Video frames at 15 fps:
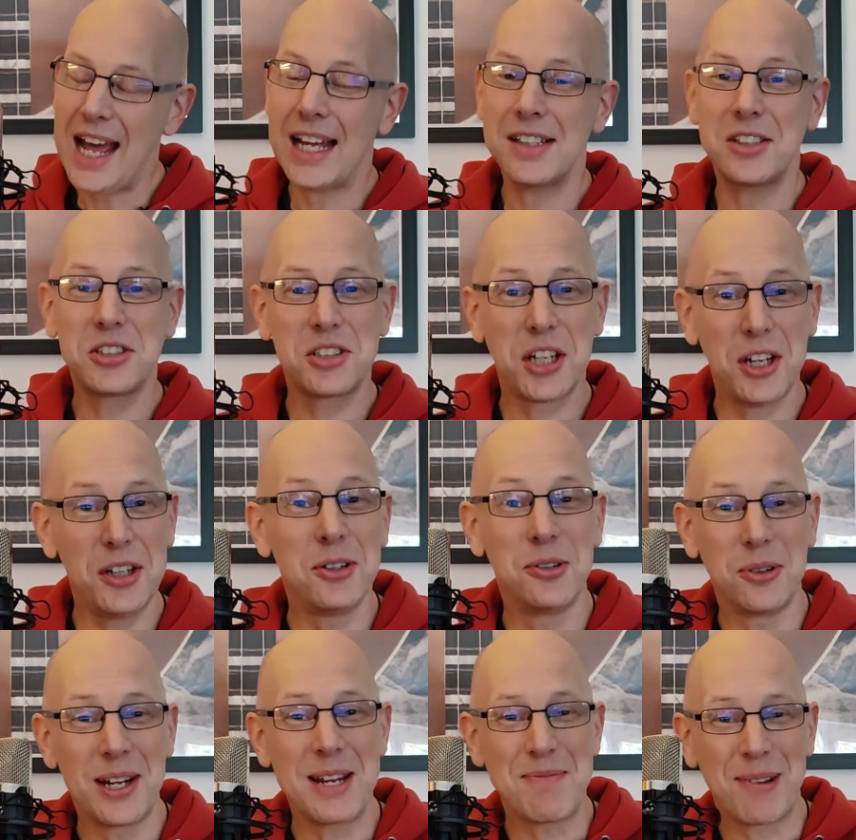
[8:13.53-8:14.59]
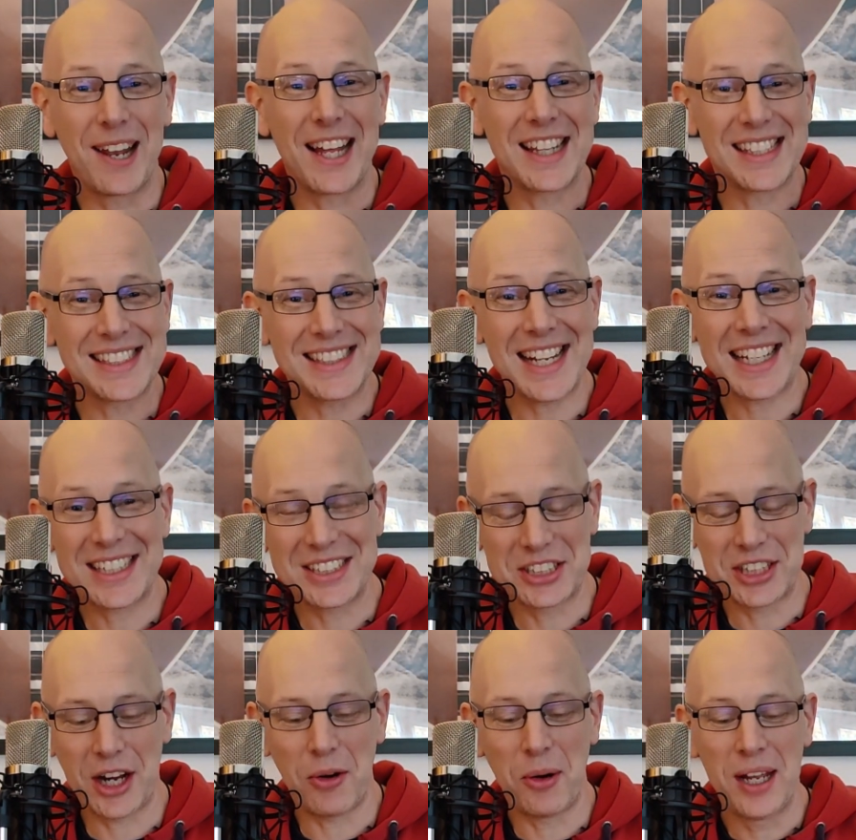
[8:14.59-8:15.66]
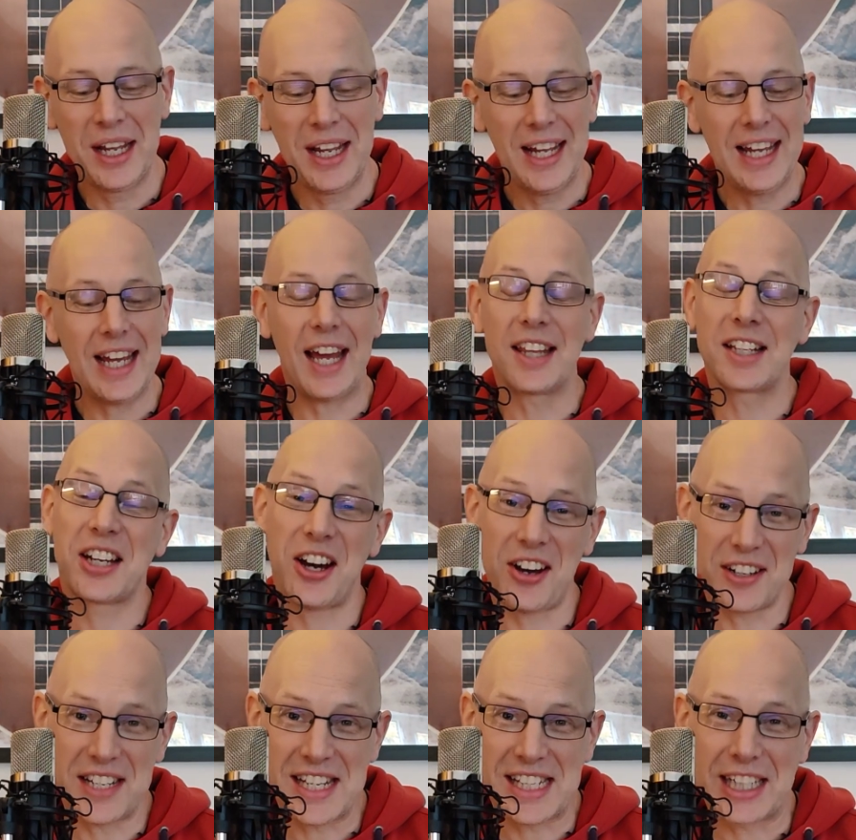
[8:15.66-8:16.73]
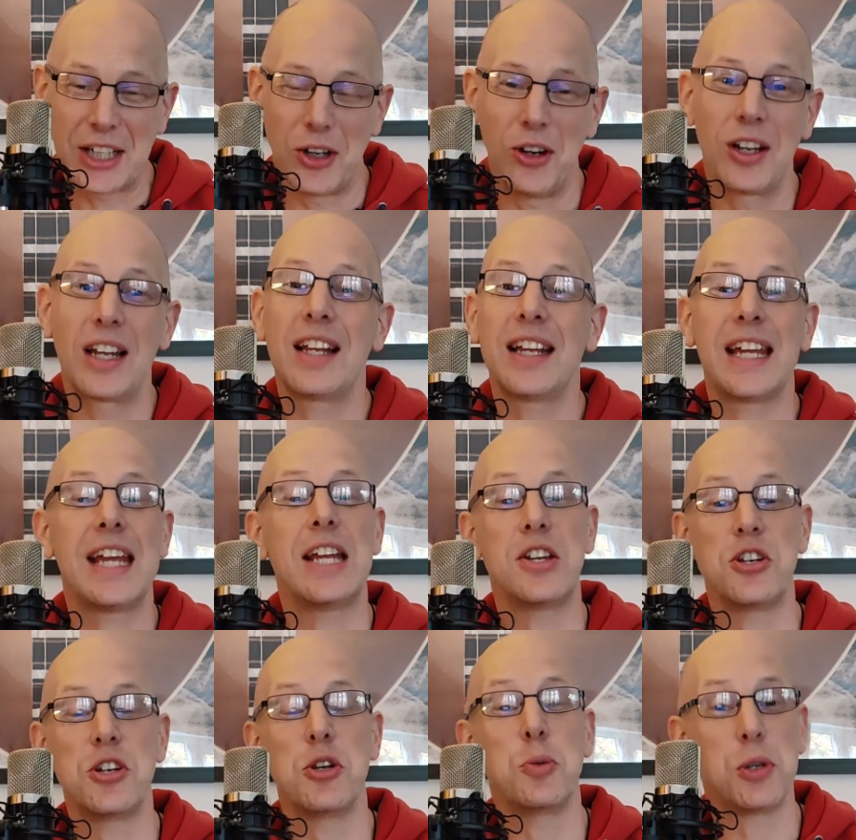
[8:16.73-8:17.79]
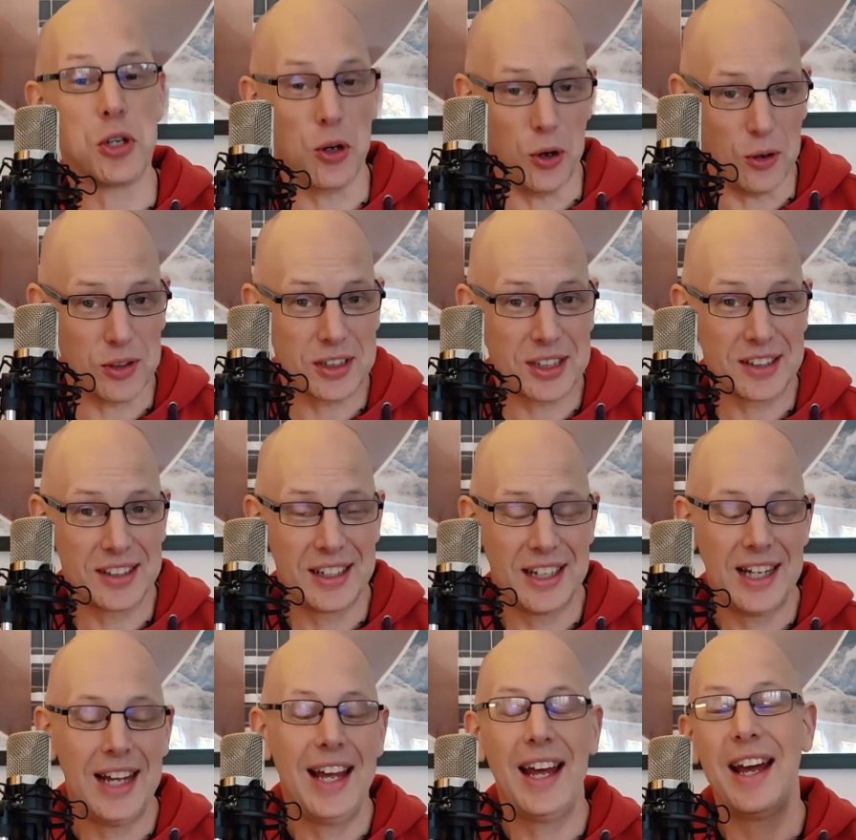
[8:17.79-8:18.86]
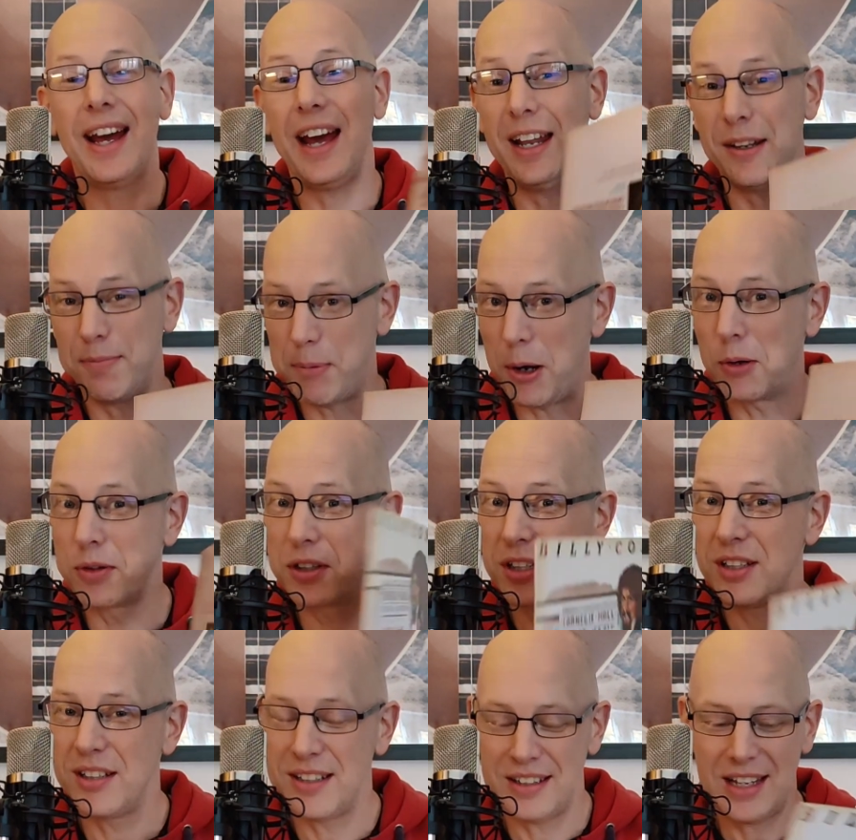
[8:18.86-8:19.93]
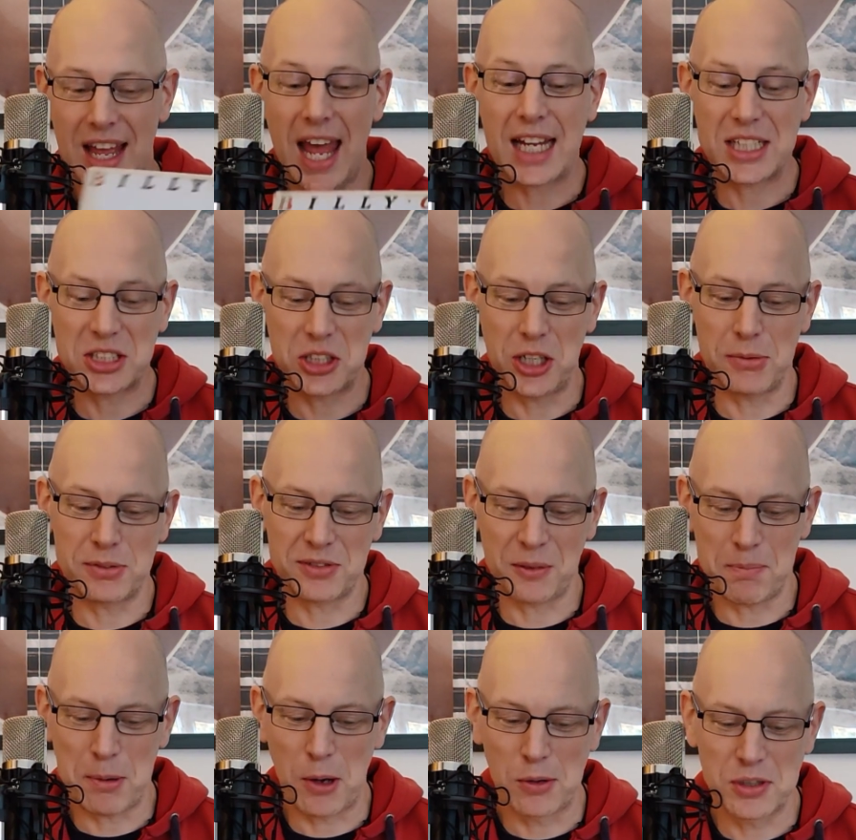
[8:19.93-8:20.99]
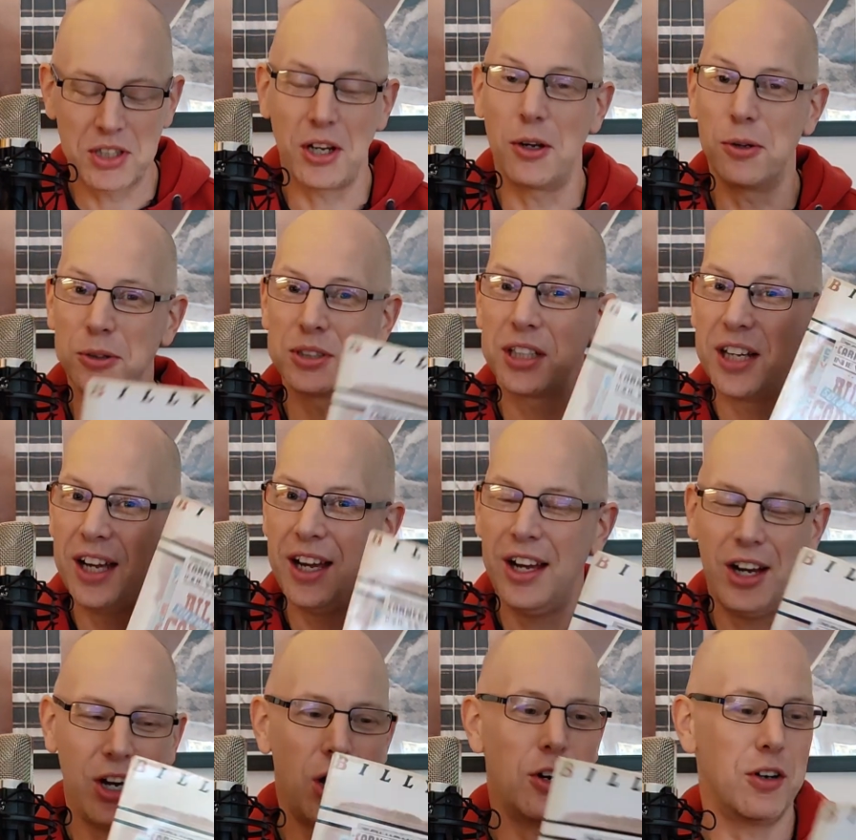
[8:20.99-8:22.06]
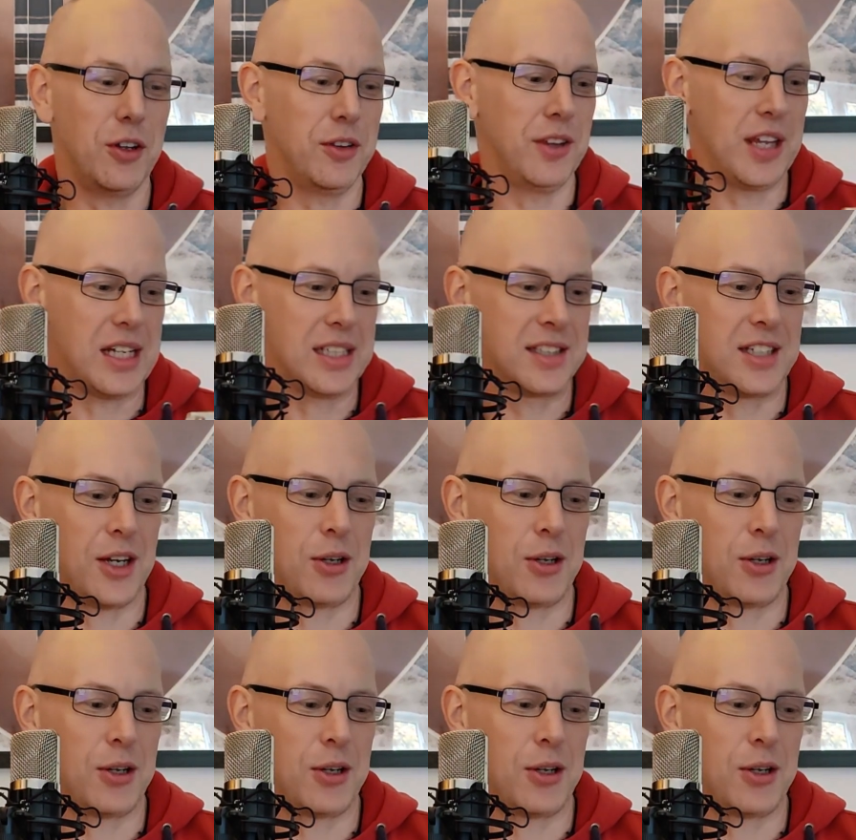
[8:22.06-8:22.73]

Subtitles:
and two, he played the second show at the Carnegie Hall in New York. And both excerpts from both shows are on this.